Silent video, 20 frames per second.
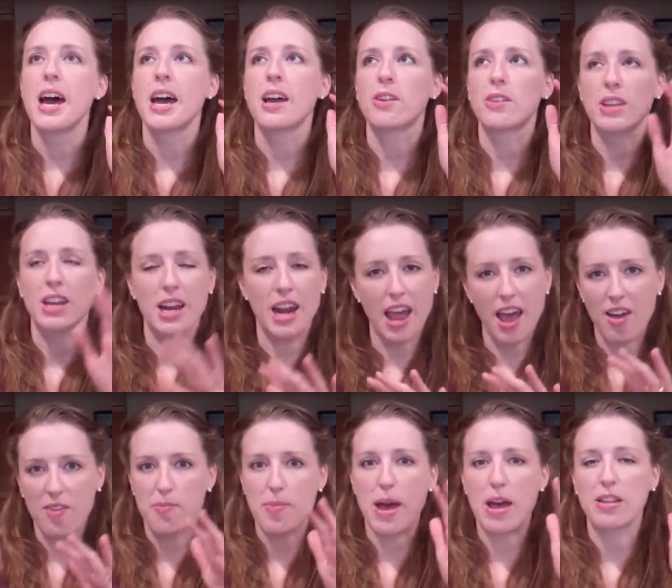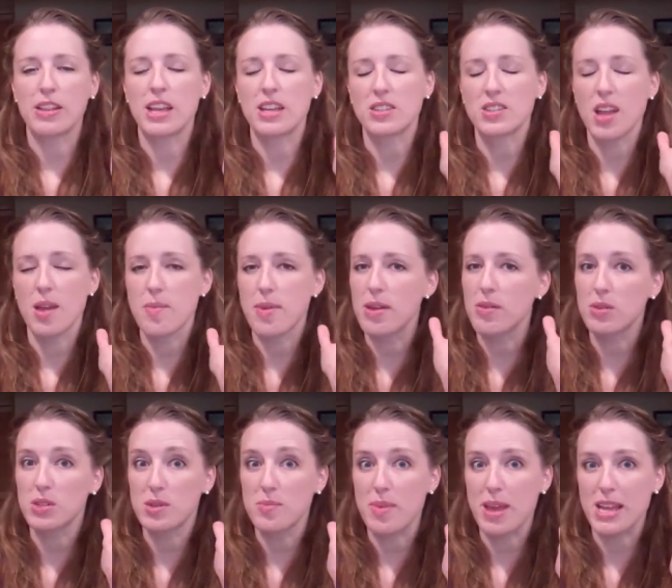I only got a half pound last time. It
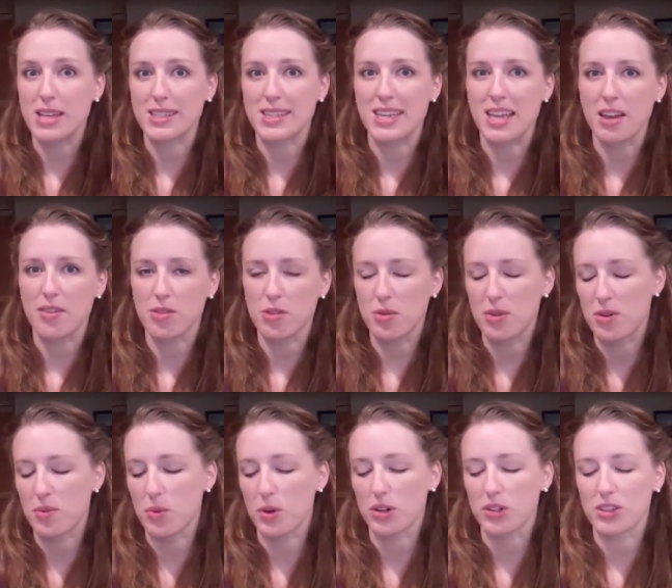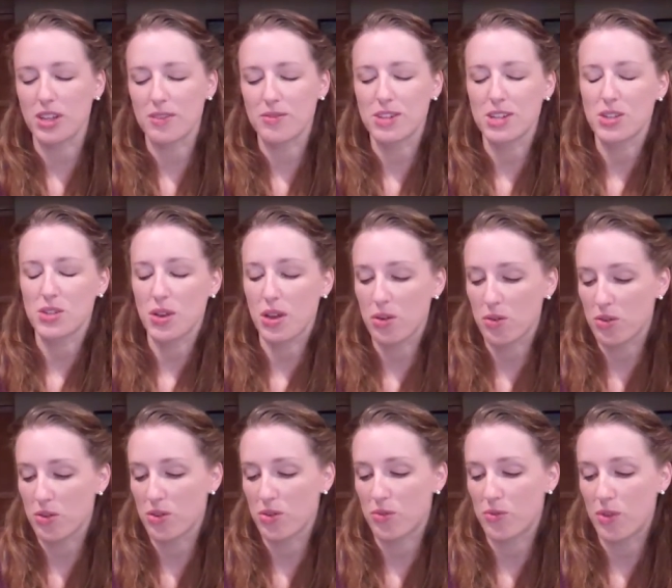was amazing. Everyone at work loved it, so I
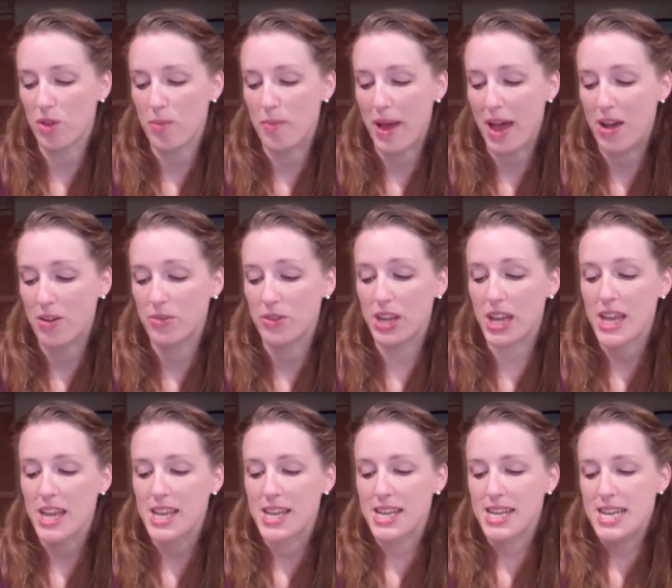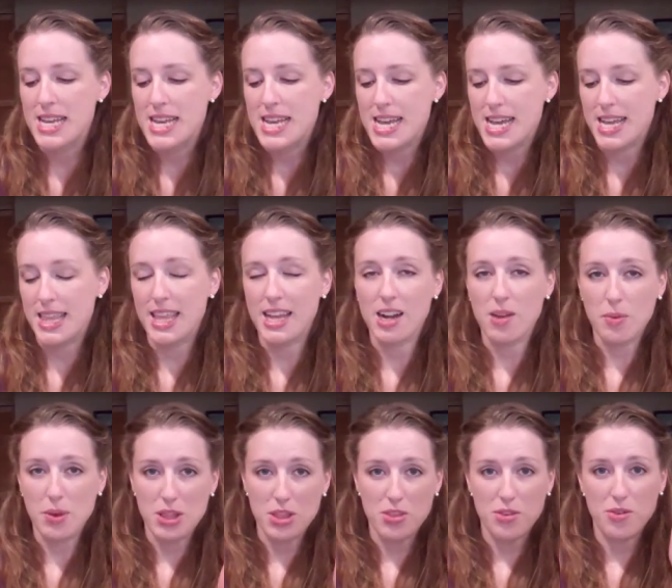ordered a full pound. And then I
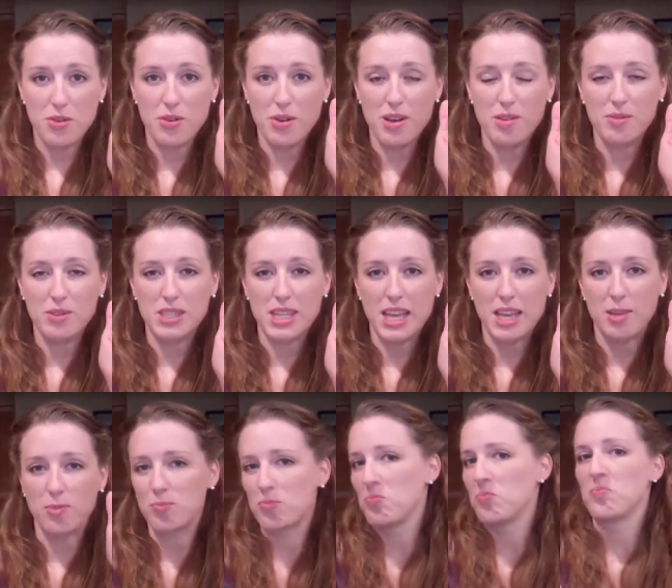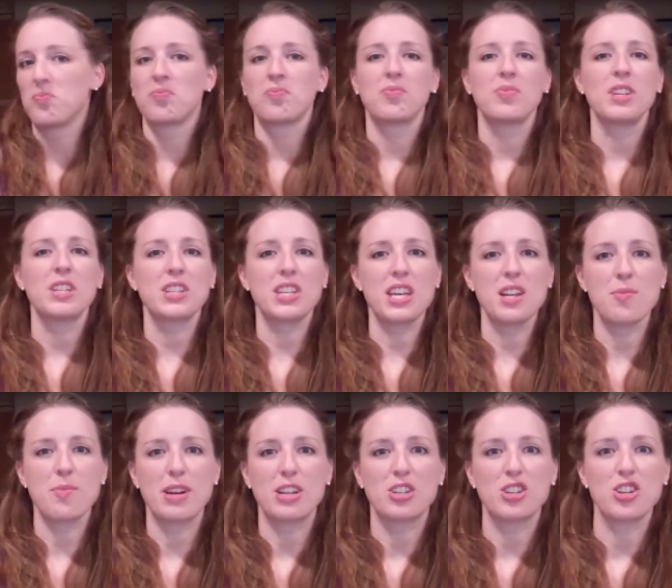went through and was like, let's get a
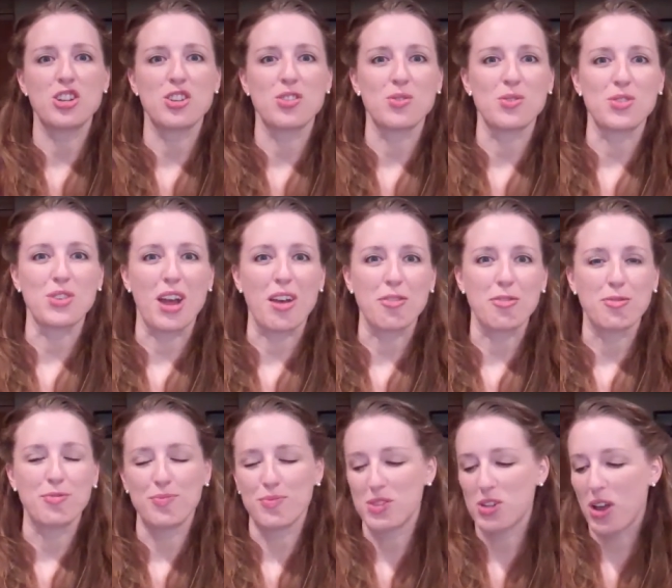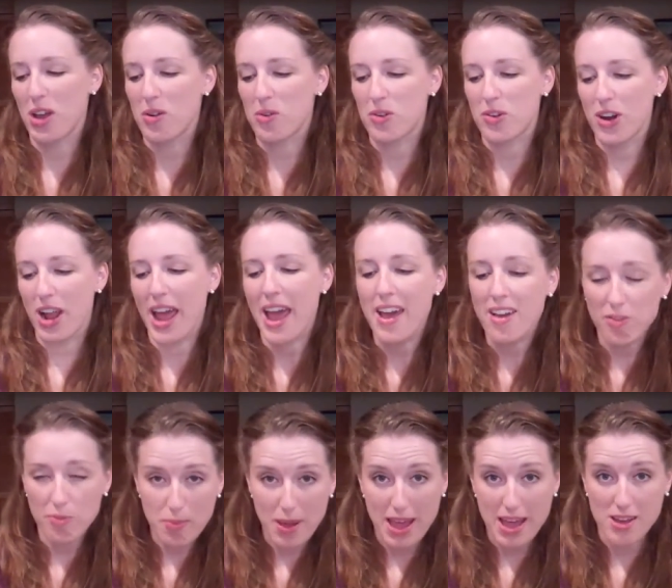bunch of new stuff. So I ordered
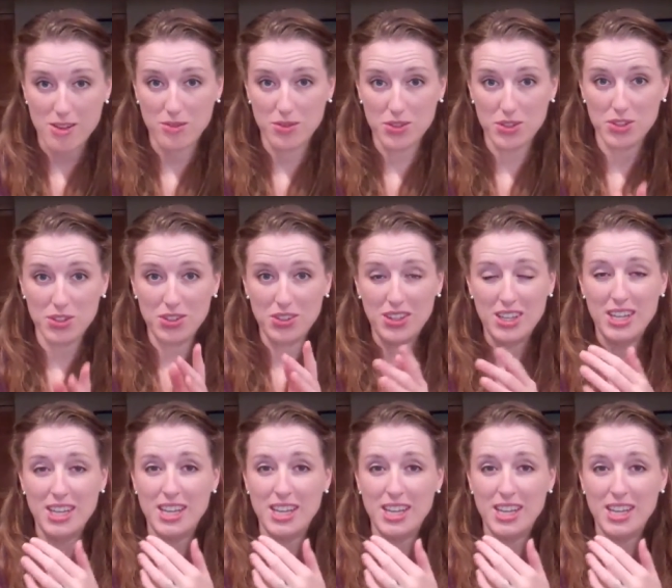half pounds,